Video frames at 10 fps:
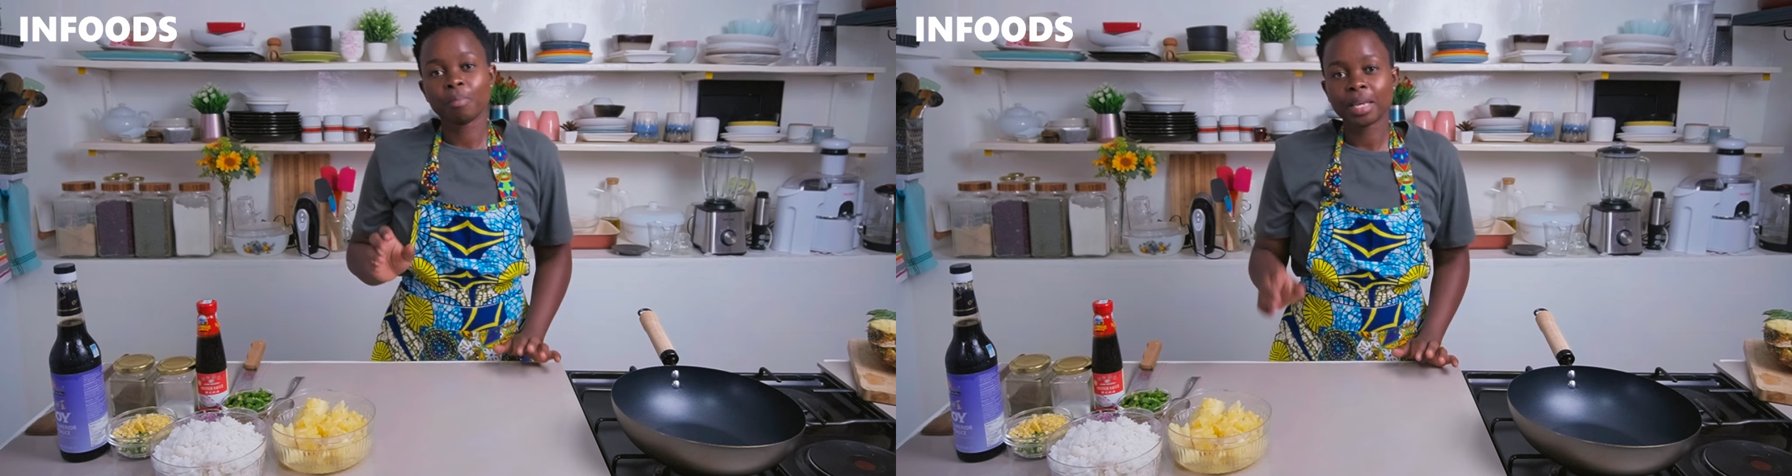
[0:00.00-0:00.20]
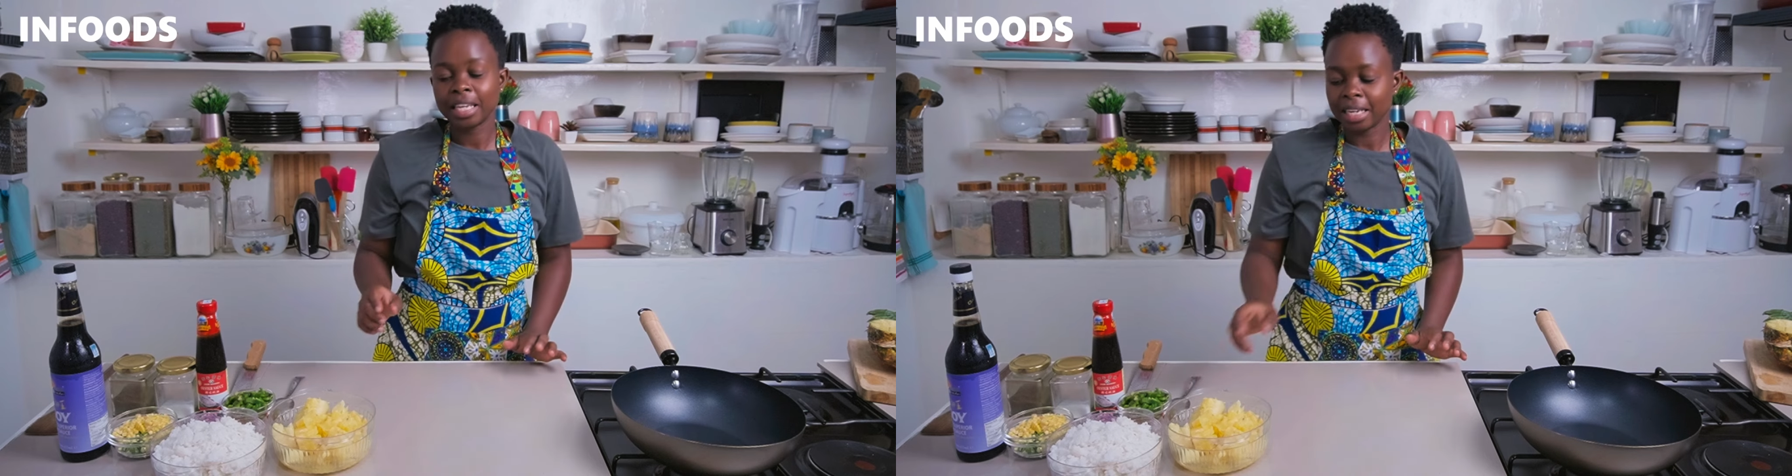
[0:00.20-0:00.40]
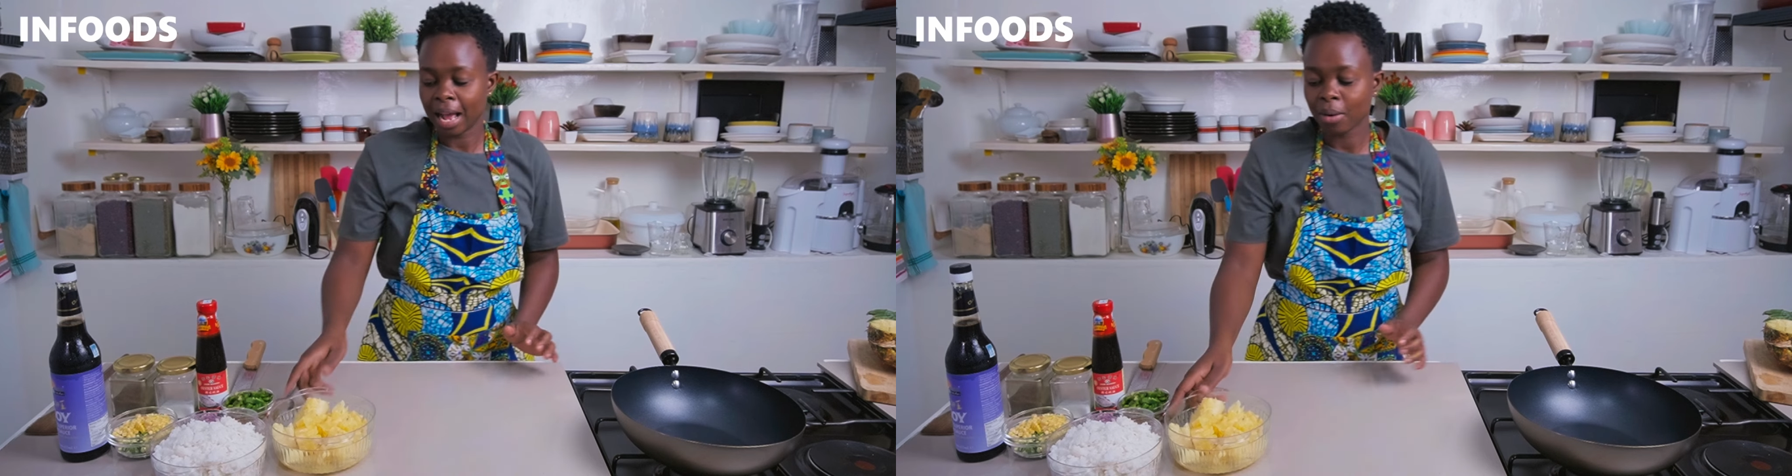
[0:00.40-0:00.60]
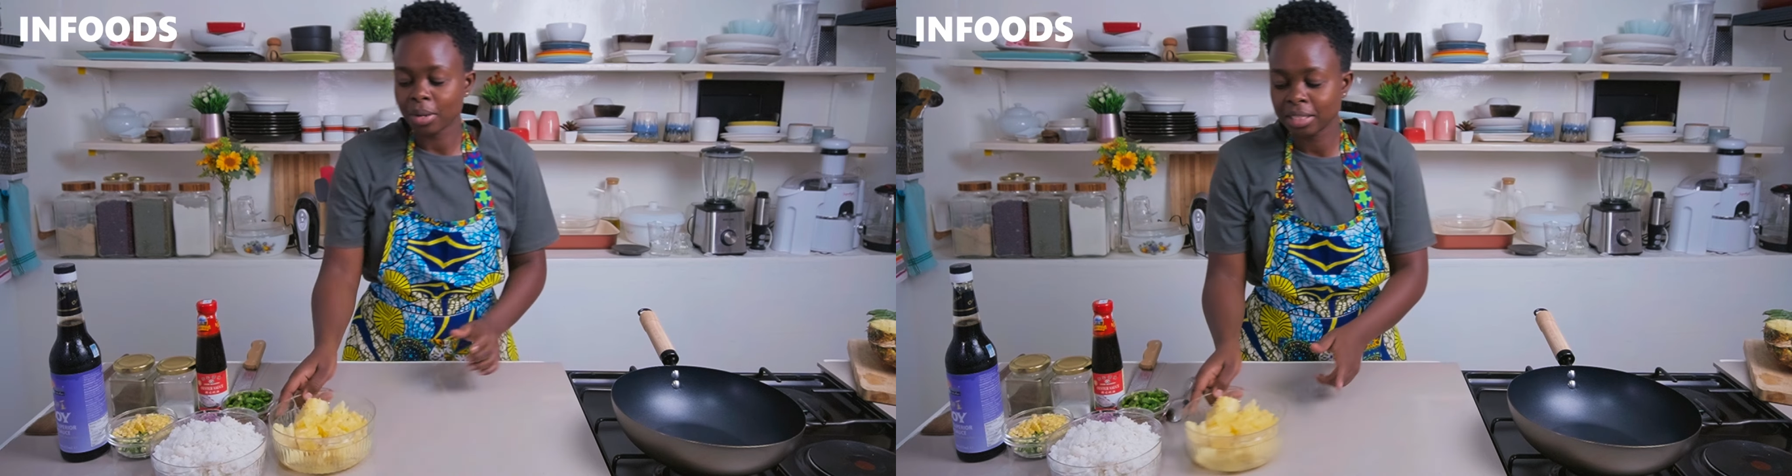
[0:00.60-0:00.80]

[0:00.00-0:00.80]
making our